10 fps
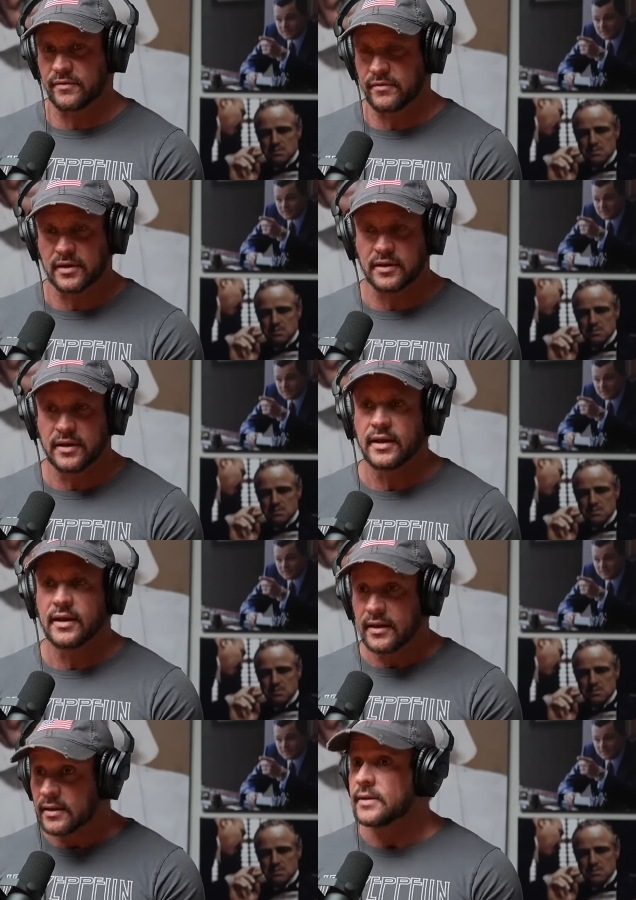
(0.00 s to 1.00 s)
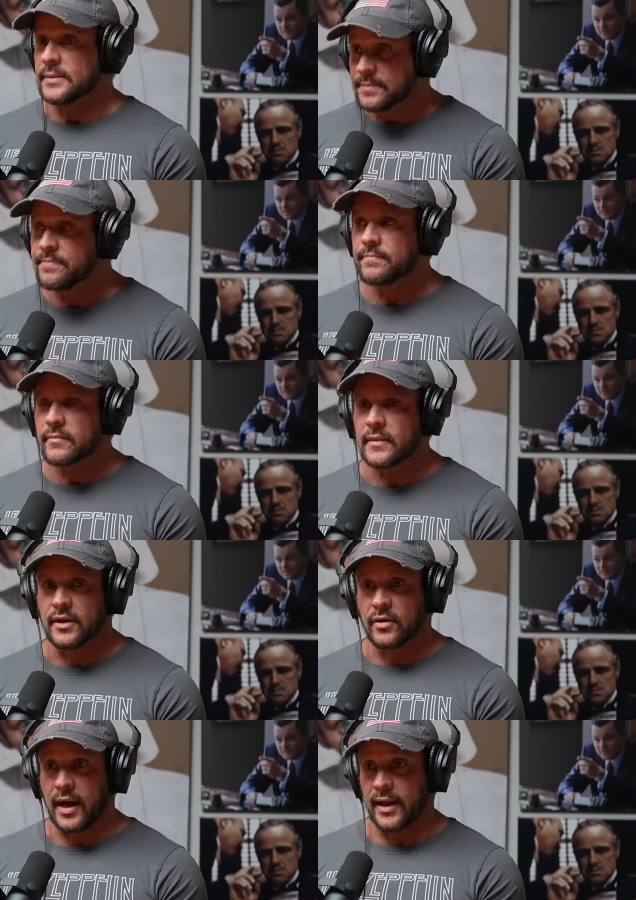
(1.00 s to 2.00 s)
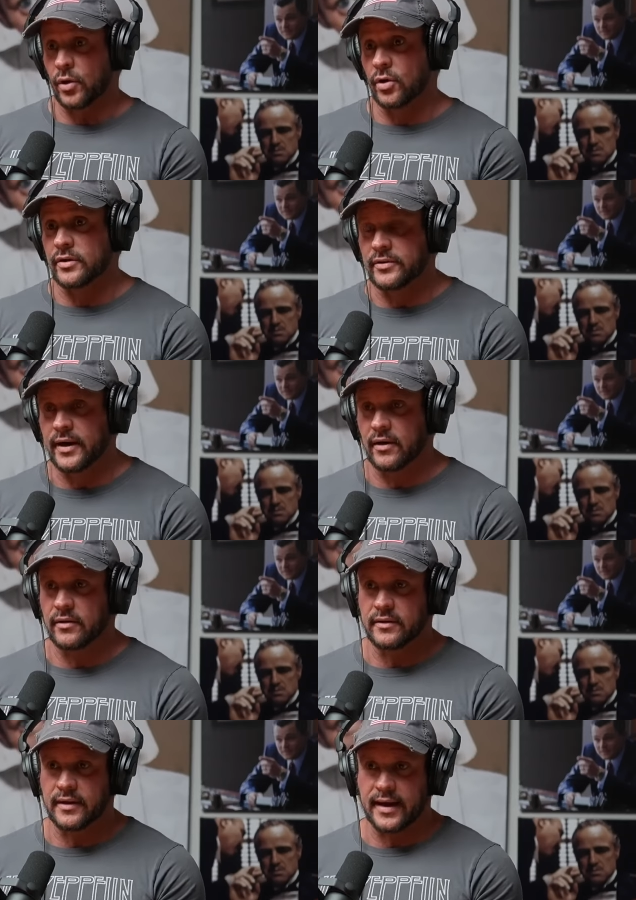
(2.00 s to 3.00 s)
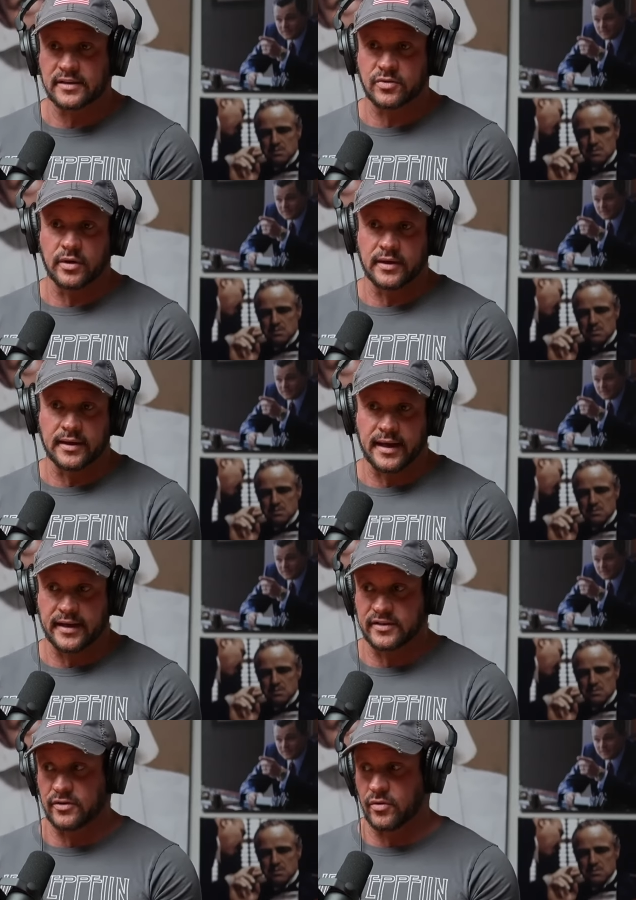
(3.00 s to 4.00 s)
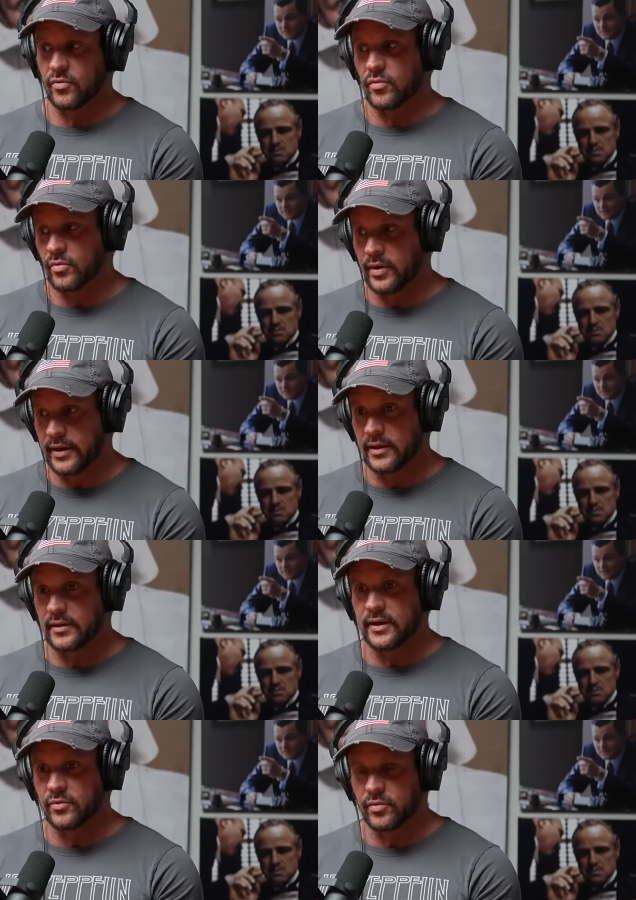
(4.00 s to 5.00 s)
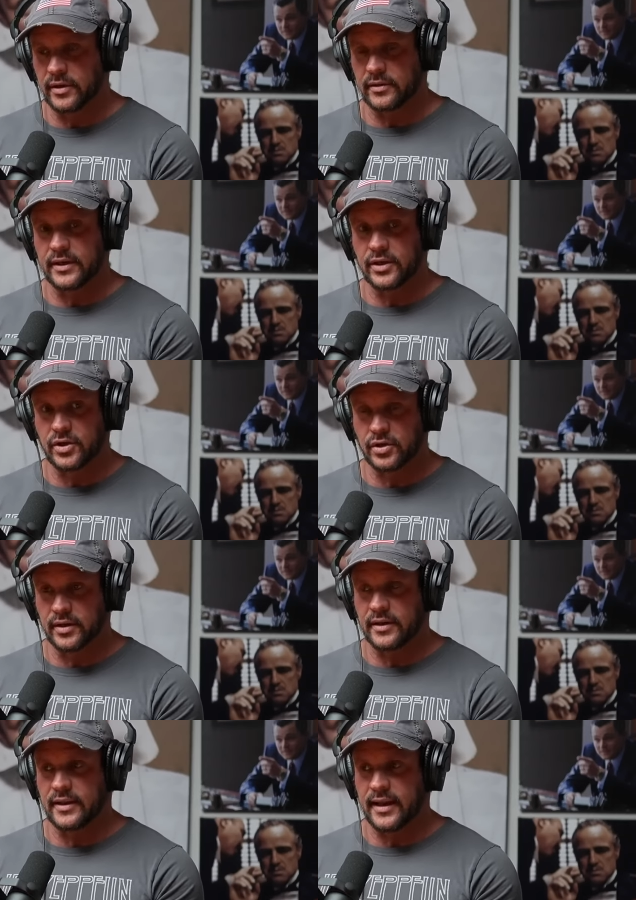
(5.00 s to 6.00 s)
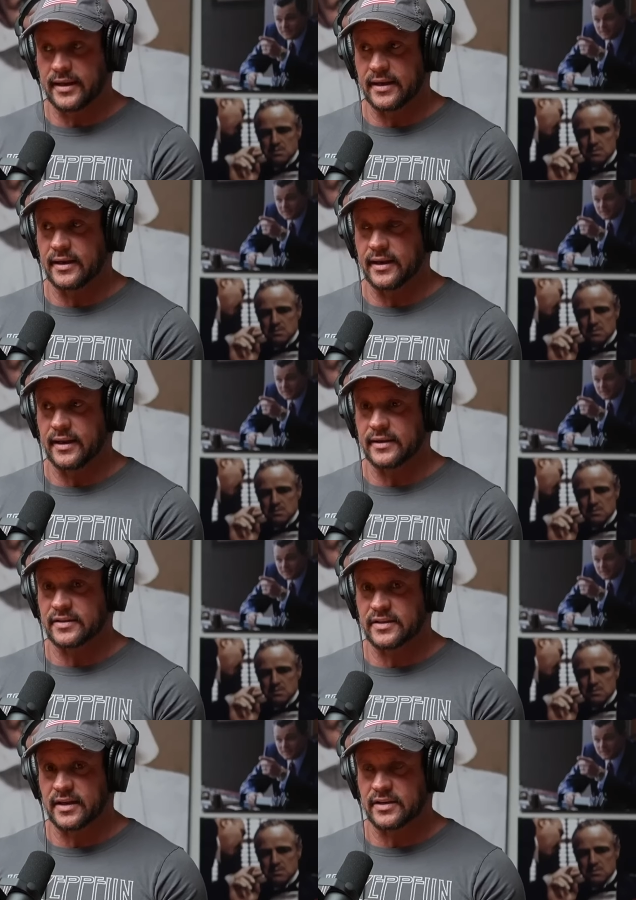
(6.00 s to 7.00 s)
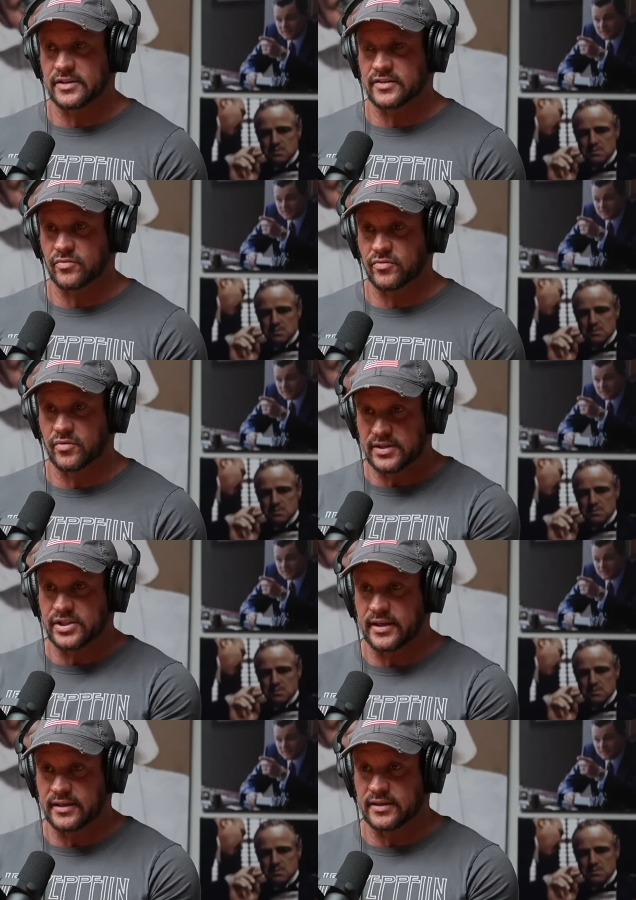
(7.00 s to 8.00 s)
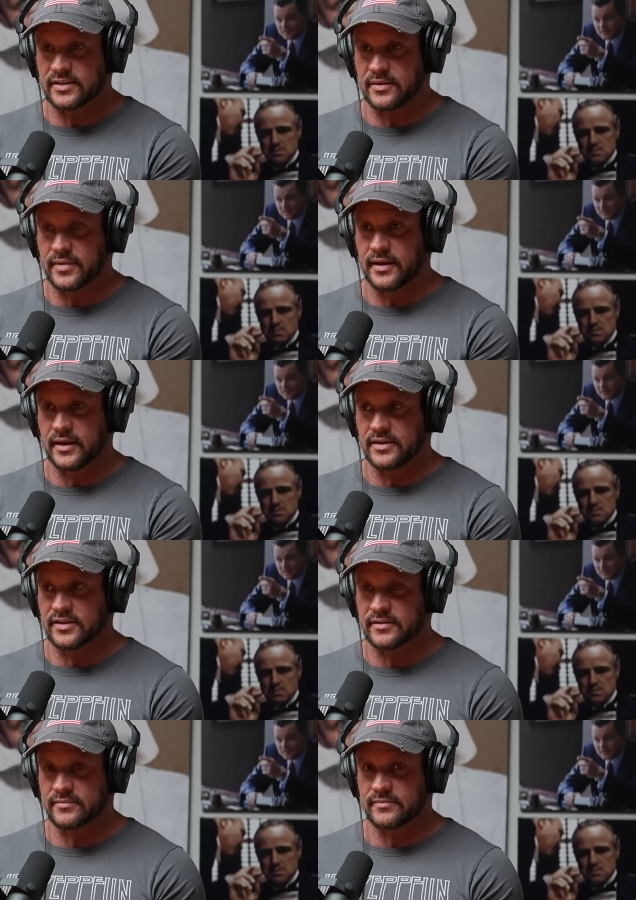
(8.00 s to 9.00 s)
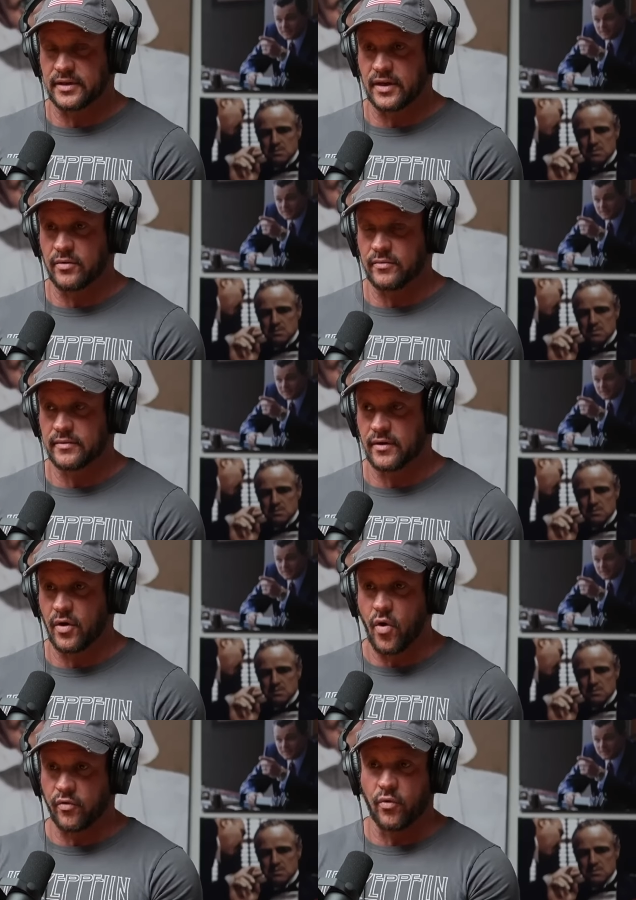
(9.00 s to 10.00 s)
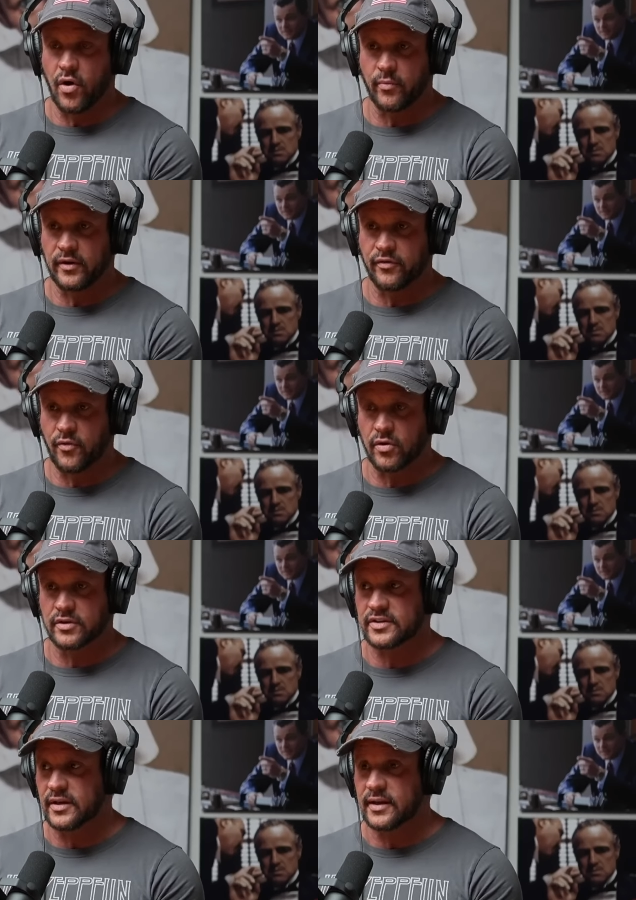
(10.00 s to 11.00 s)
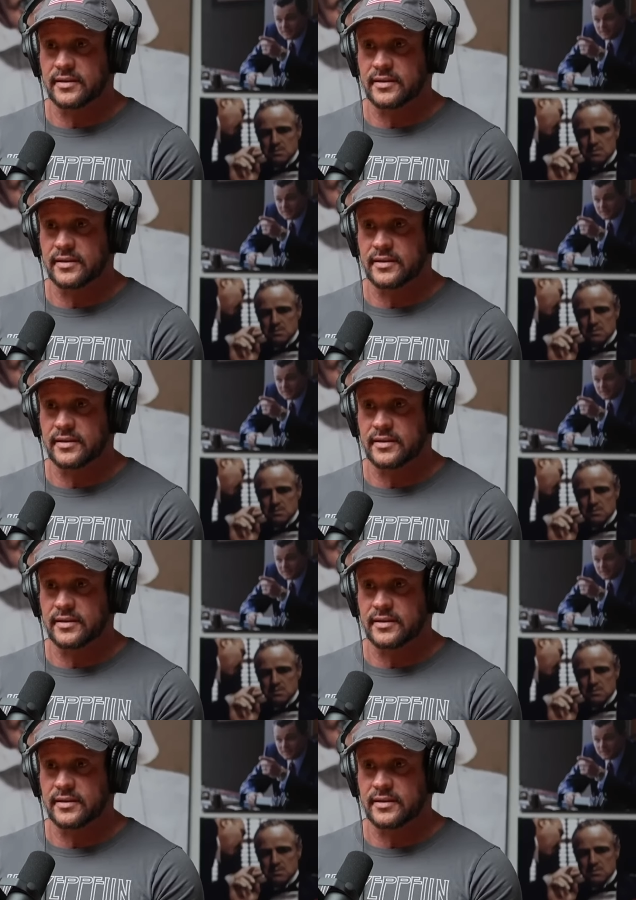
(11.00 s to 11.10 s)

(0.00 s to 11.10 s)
Speaker 1: the fuck? You know, I learned it there. That's what guys that are really, really good, they can, instead of just rushing into something and just, you know, overwhelming force,